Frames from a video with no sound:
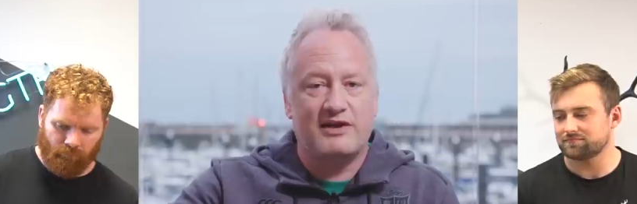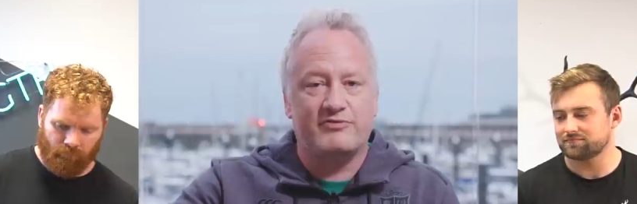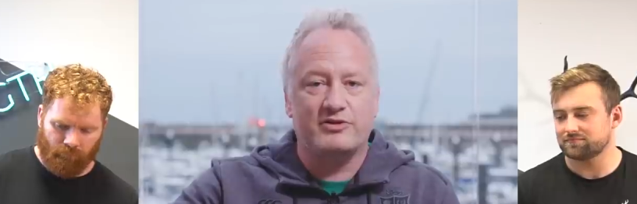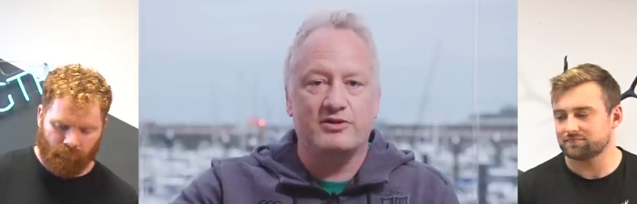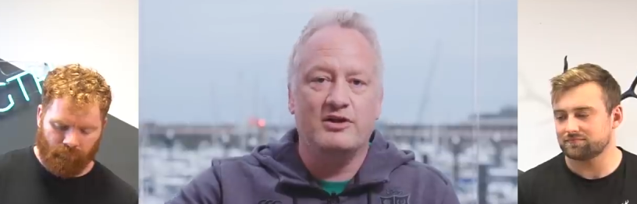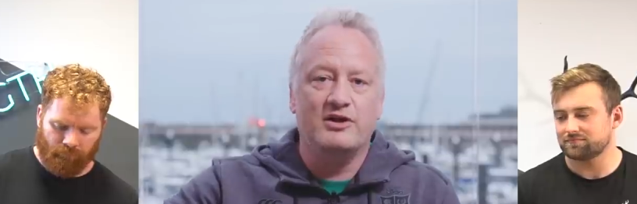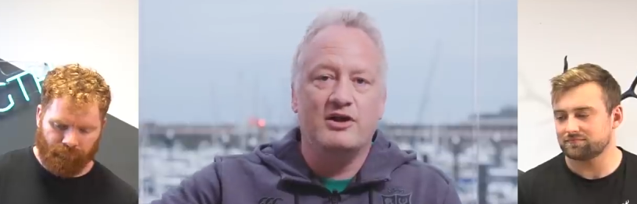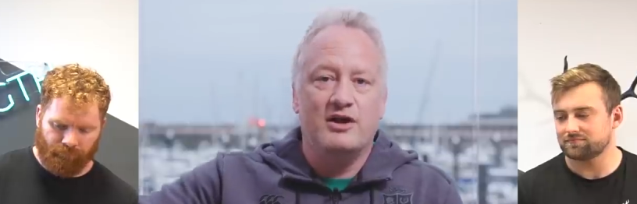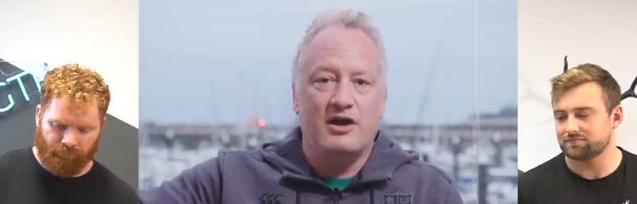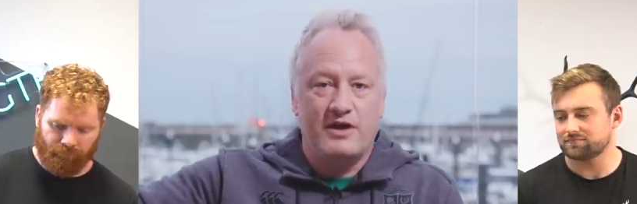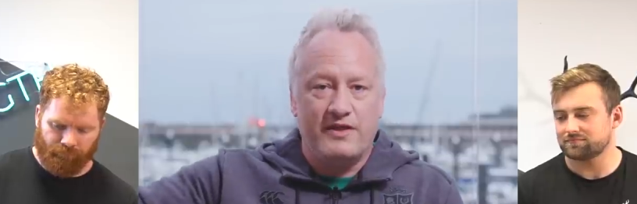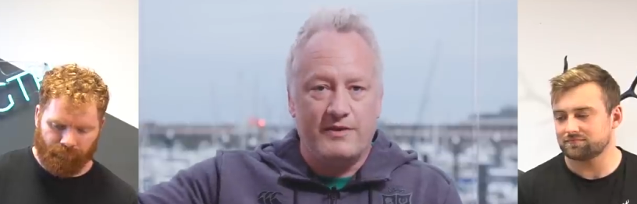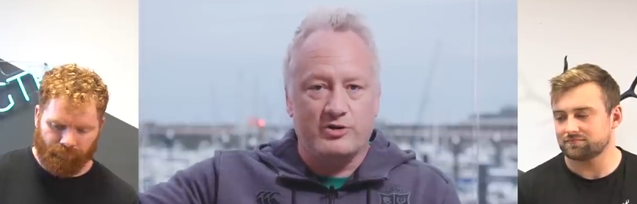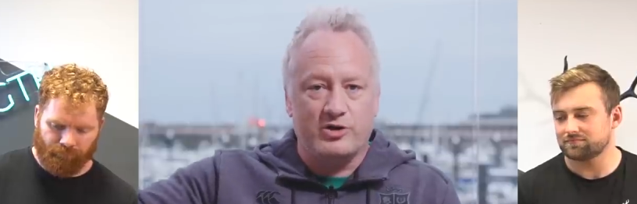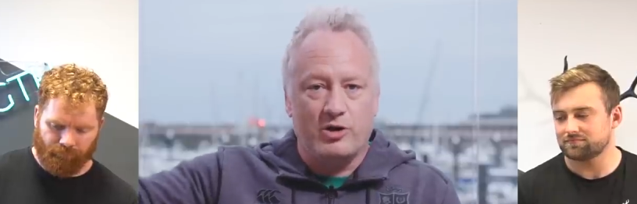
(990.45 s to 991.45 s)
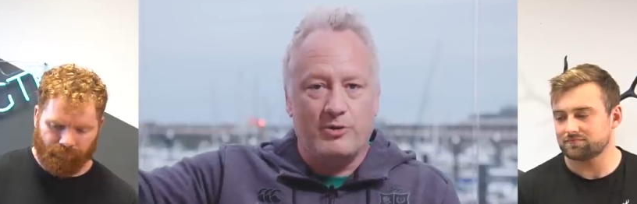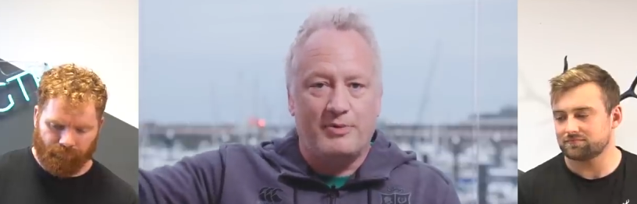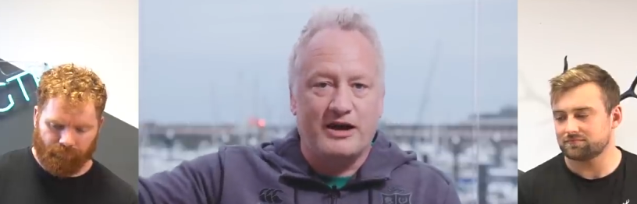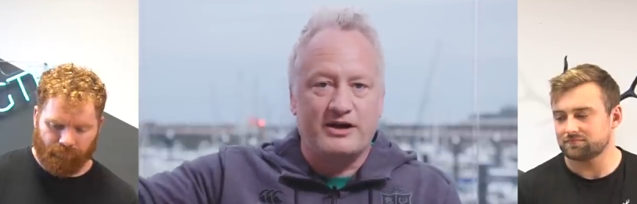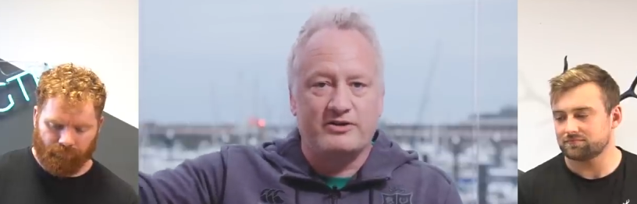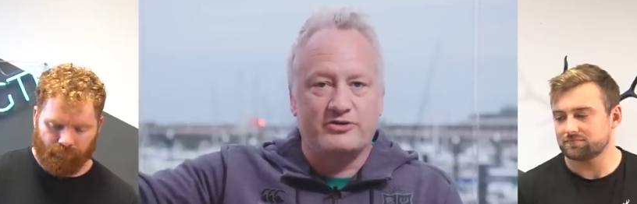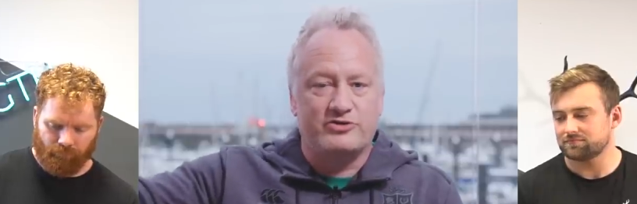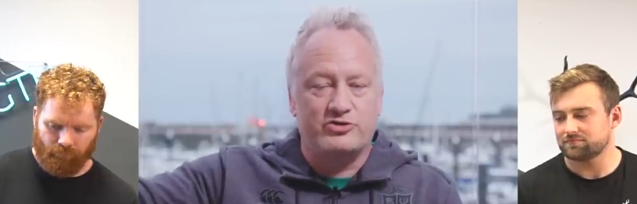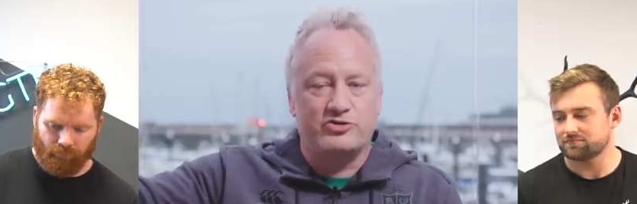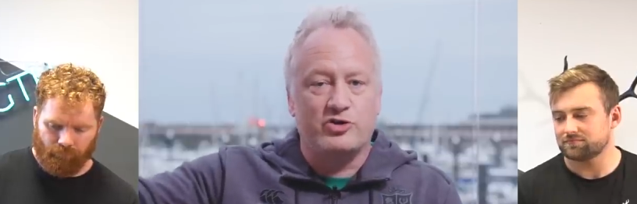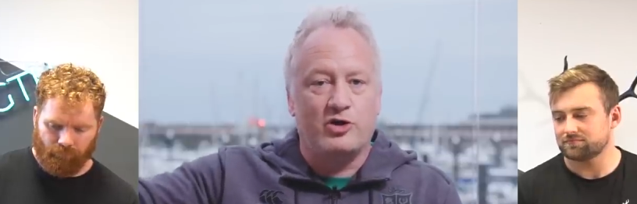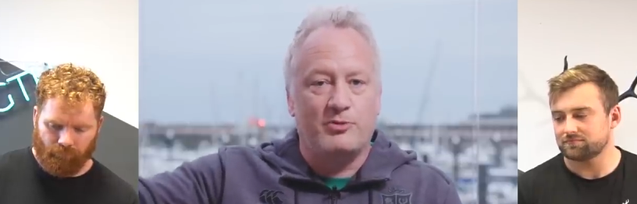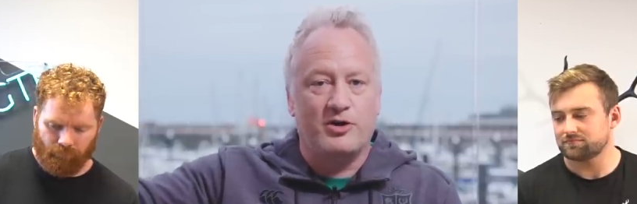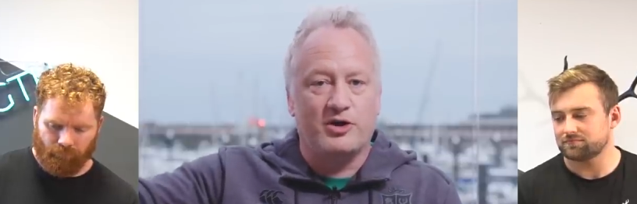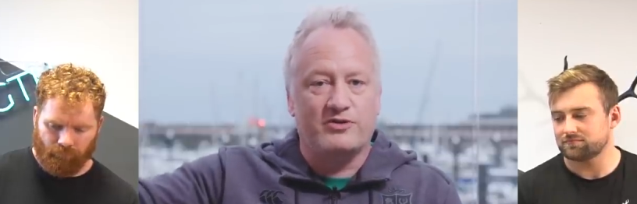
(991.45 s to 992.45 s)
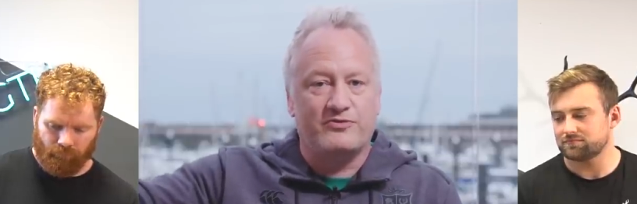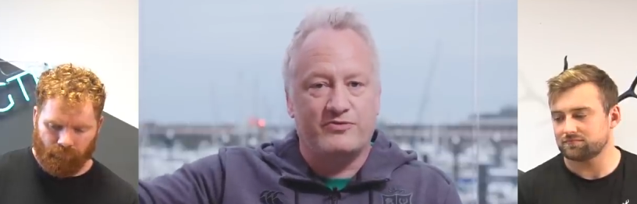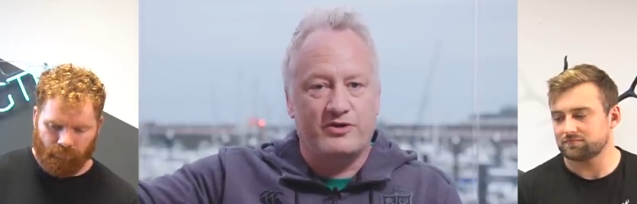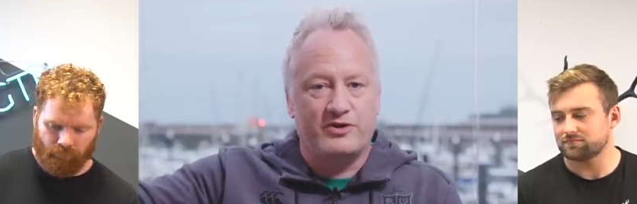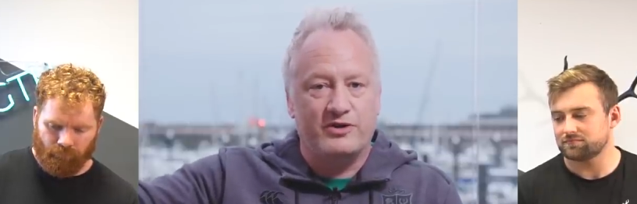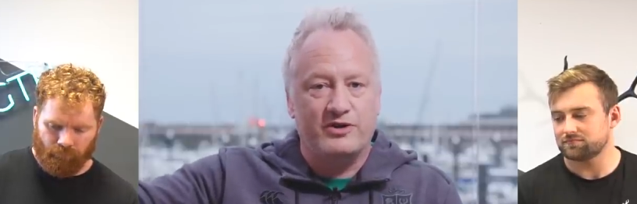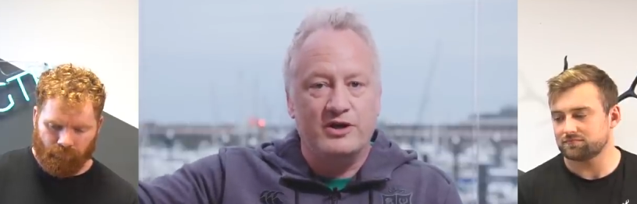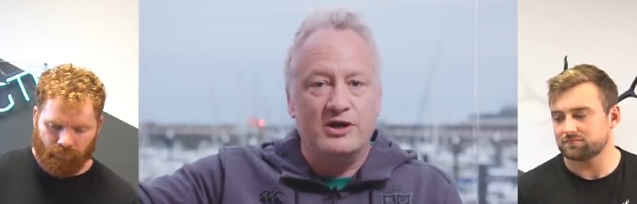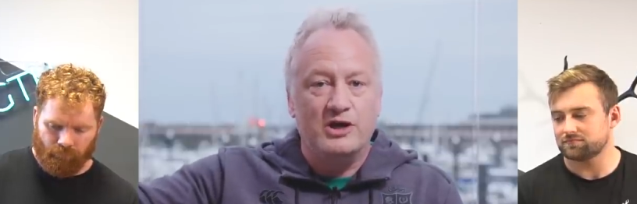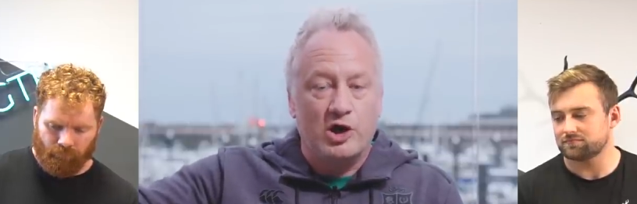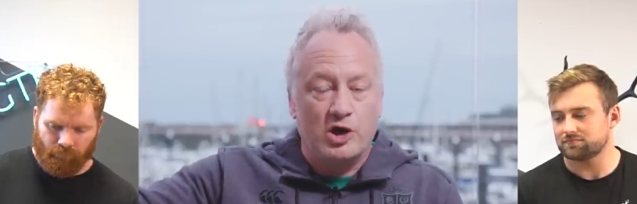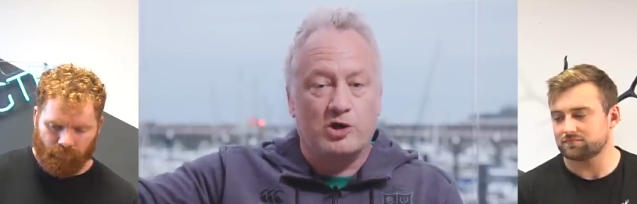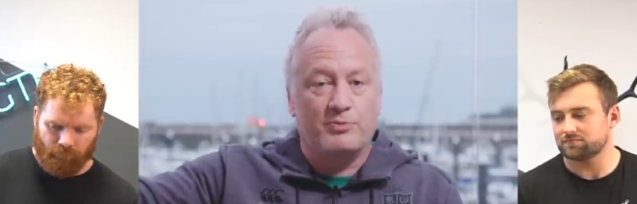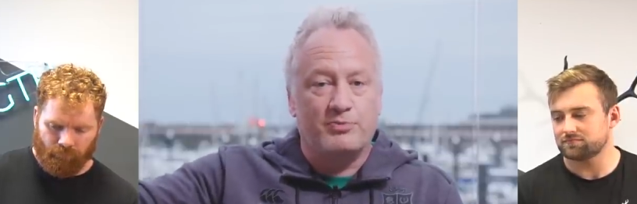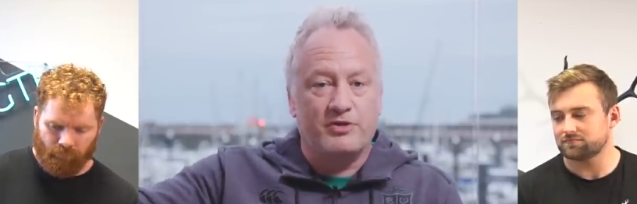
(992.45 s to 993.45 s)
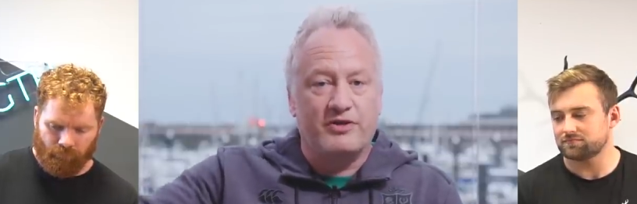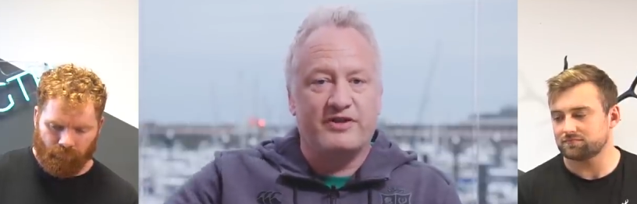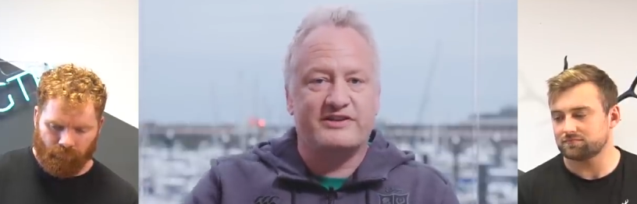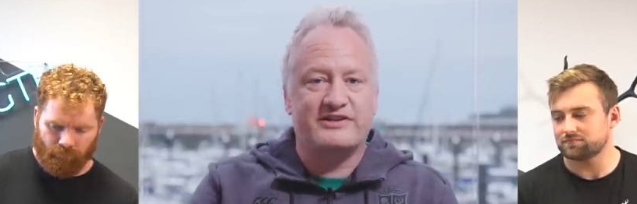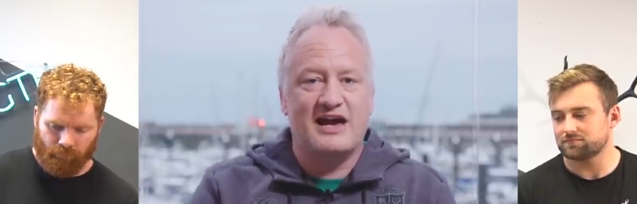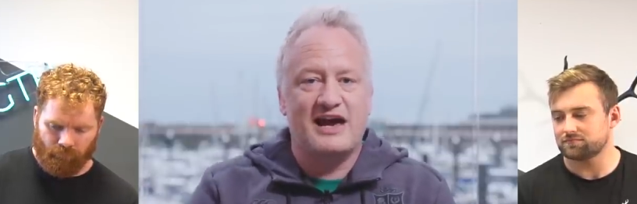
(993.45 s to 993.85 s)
Speaker 1: level, and then we go back to Joburg for a couple of the